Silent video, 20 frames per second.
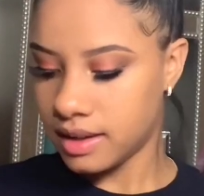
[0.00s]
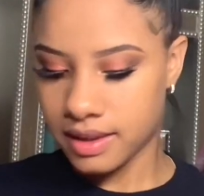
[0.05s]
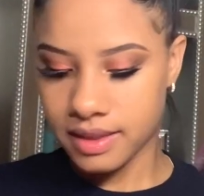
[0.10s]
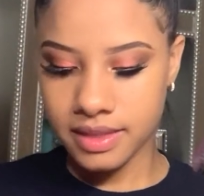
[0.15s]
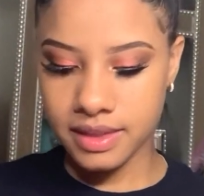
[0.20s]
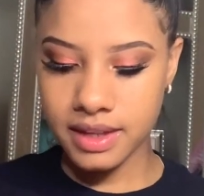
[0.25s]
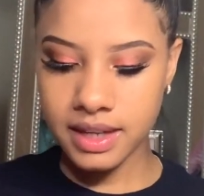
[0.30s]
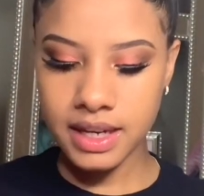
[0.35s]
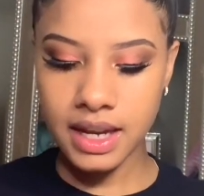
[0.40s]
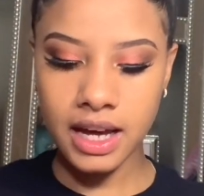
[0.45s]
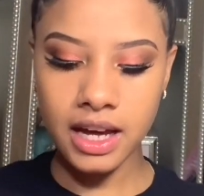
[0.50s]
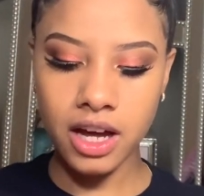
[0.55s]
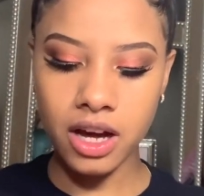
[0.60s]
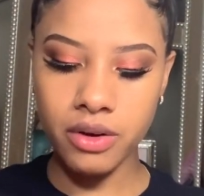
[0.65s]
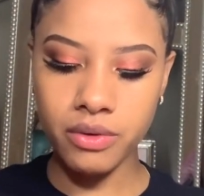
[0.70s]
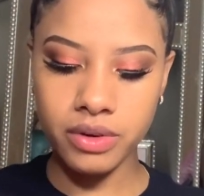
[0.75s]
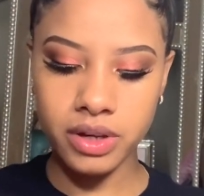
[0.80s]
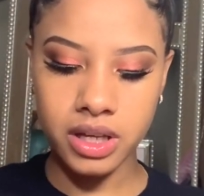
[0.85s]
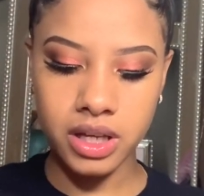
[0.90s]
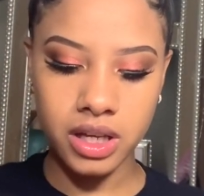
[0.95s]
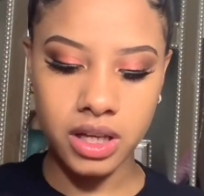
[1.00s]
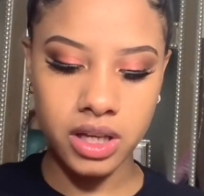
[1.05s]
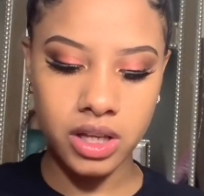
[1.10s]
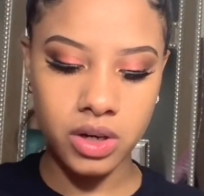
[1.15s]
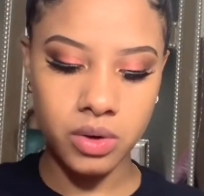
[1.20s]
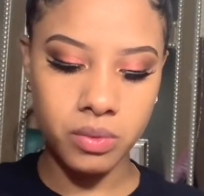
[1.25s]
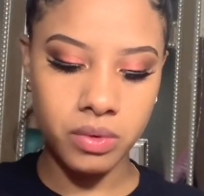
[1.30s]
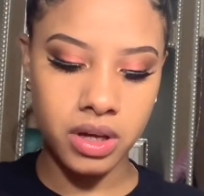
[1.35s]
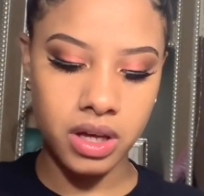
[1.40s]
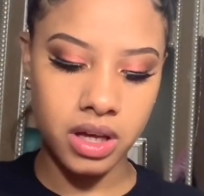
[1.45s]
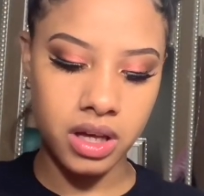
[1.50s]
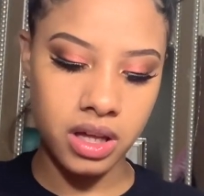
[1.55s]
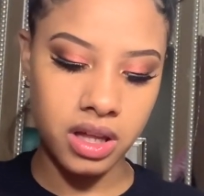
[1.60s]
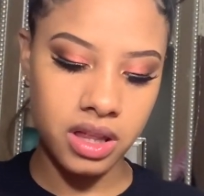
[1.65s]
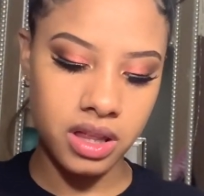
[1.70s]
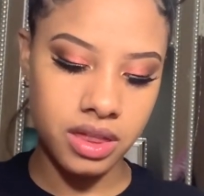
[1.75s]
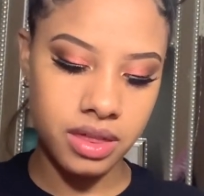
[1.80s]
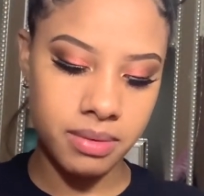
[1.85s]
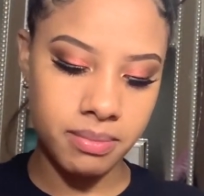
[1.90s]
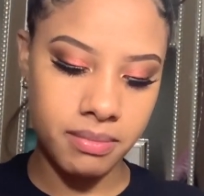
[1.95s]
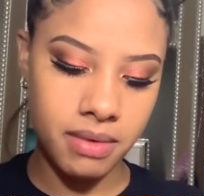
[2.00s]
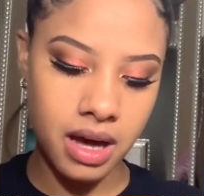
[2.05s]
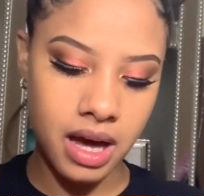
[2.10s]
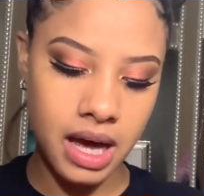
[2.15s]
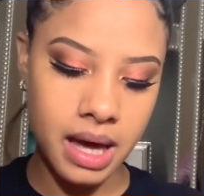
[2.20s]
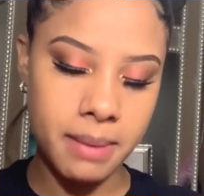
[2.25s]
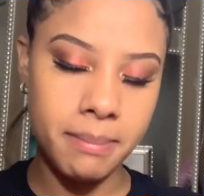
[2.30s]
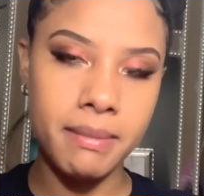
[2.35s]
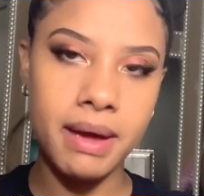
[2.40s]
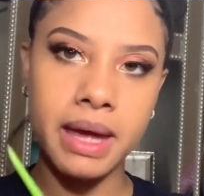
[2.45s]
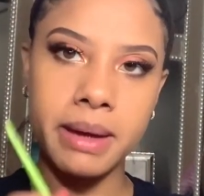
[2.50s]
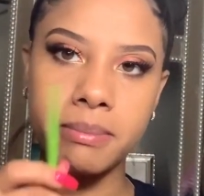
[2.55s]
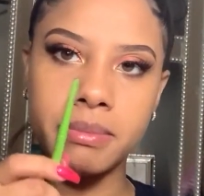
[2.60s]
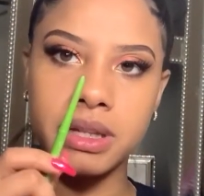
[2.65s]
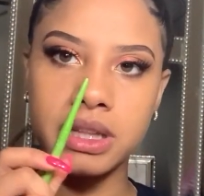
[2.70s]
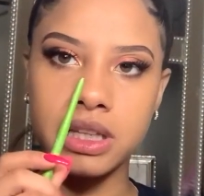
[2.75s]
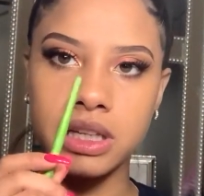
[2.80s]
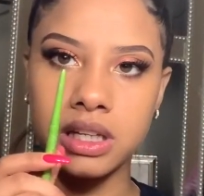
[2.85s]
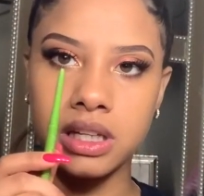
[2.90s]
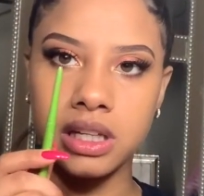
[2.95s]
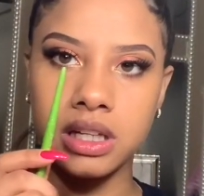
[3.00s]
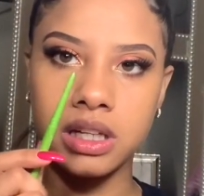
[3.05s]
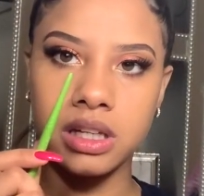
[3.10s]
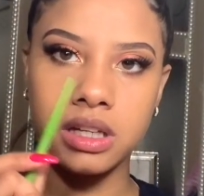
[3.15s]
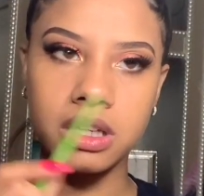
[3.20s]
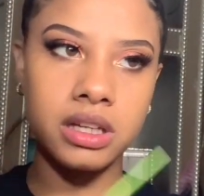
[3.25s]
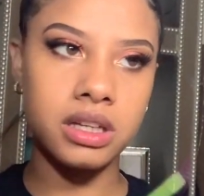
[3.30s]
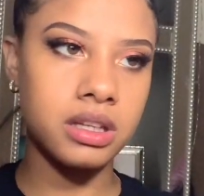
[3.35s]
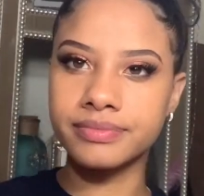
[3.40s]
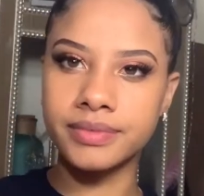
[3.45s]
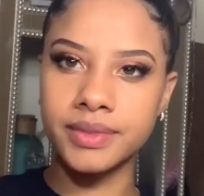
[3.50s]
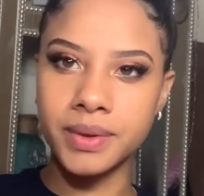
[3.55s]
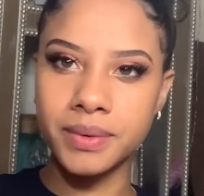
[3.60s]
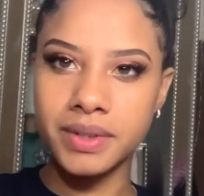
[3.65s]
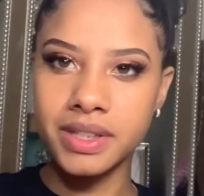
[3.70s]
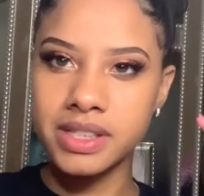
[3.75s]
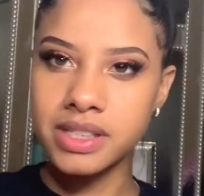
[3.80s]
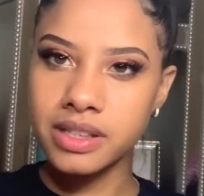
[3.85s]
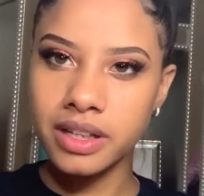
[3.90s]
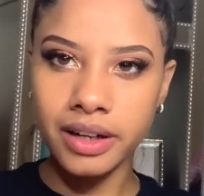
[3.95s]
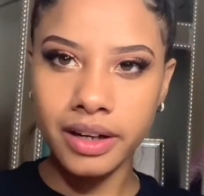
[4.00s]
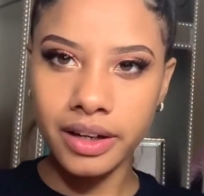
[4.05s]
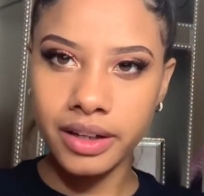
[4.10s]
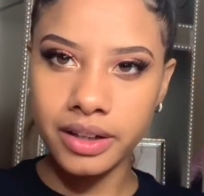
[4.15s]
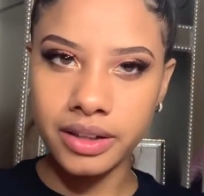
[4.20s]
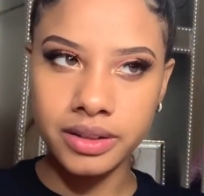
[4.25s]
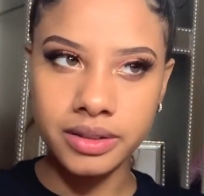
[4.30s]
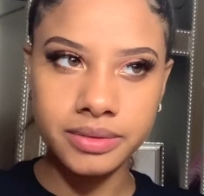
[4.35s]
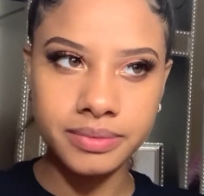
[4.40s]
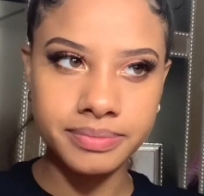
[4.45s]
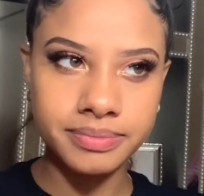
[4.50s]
Then I go in with my Maybelline, what is it called?